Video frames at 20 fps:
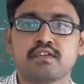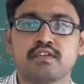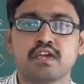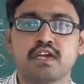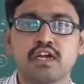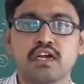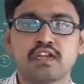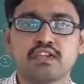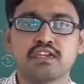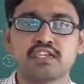
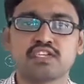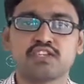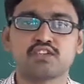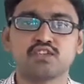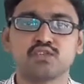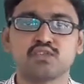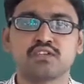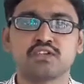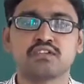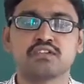Hi dear
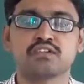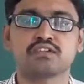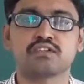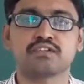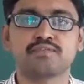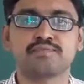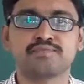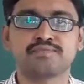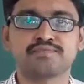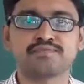
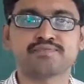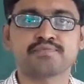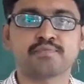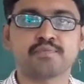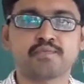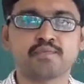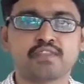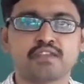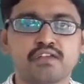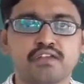students,
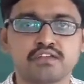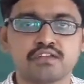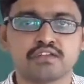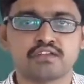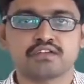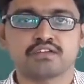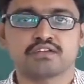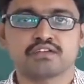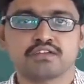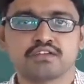
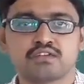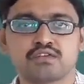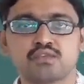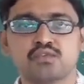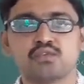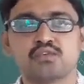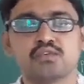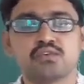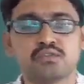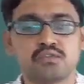you
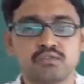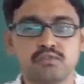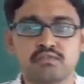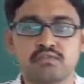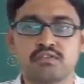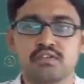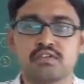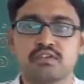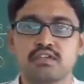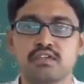know
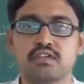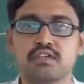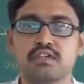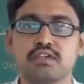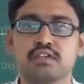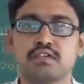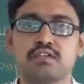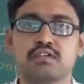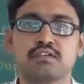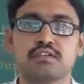
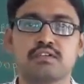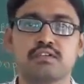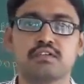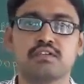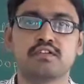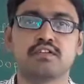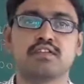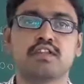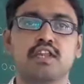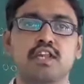the
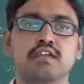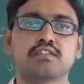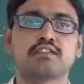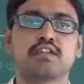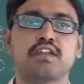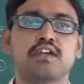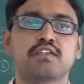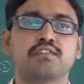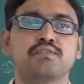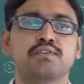last
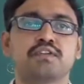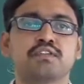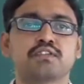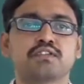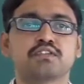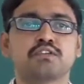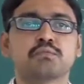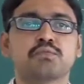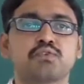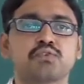class we
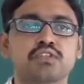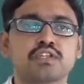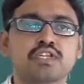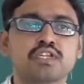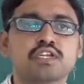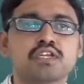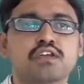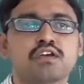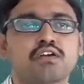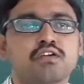discussed about
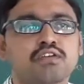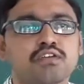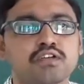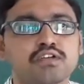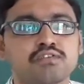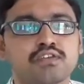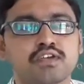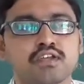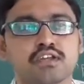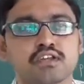already
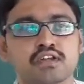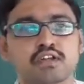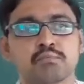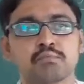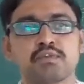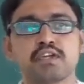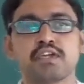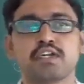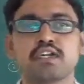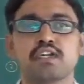we are
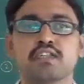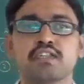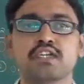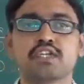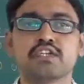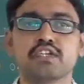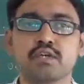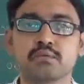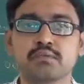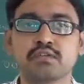completed three
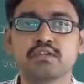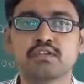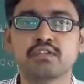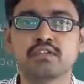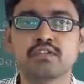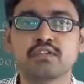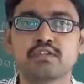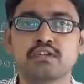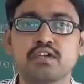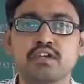
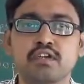chapters.